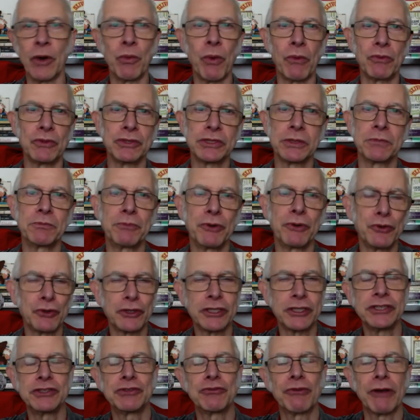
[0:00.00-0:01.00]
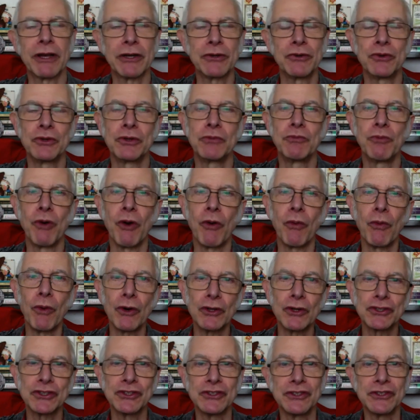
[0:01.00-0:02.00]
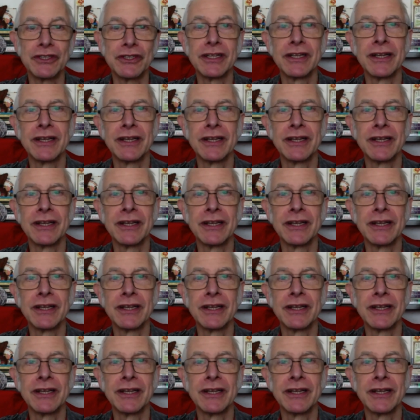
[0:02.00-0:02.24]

what was a Porky's record and what wasn't,